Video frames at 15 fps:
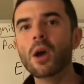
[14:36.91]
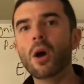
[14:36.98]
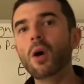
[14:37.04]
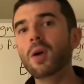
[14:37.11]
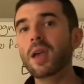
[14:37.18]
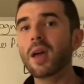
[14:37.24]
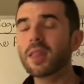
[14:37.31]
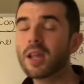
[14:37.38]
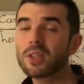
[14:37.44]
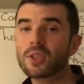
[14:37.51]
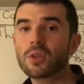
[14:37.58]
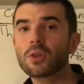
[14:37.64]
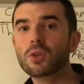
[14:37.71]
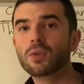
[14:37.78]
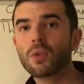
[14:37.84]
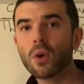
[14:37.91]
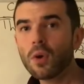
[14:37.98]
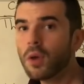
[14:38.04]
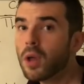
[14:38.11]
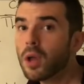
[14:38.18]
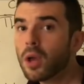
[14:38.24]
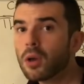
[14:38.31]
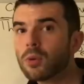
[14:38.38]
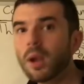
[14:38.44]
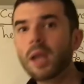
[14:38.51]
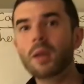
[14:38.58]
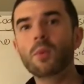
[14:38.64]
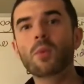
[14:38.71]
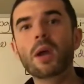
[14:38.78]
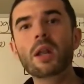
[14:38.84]
Oh, yeah, that's useful.
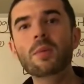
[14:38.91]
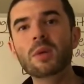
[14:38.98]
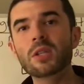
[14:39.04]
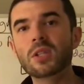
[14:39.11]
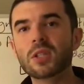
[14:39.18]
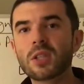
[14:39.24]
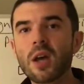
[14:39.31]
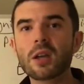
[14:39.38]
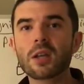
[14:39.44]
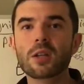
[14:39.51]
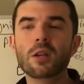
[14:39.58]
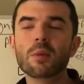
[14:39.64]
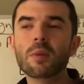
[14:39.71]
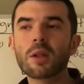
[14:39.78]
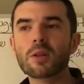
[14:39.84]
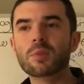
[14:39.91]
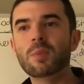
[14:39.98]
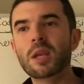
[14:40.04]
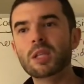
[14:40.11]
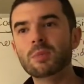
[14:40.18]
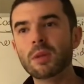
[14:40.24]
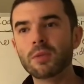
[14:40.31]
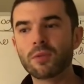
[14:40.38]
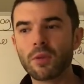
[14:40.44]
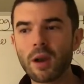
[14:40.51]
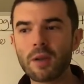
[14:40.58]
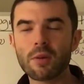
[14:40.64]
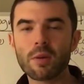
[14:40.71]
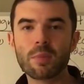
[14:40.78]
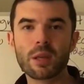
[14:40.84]
Great. Way to be stuck in your mother's basement
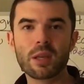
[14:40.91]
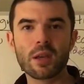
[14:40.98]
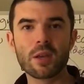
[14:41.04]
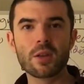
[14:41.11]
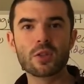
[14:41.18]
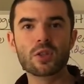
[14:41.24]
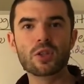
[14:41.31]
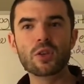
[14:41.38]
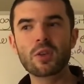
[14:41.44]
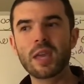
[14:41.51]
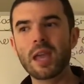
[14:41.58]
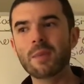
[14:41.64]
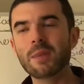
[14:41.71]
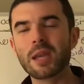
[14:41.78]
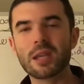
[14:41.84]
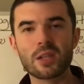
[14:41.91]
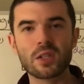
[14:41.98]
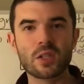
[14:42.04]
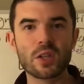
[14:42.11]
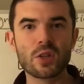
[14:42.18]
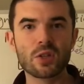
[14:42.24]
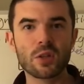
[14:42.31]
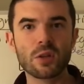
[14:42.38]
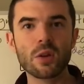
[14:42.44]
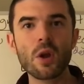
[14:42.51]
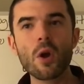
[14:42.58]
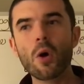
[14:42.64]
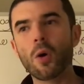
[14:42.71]
forever because you can't make a decision.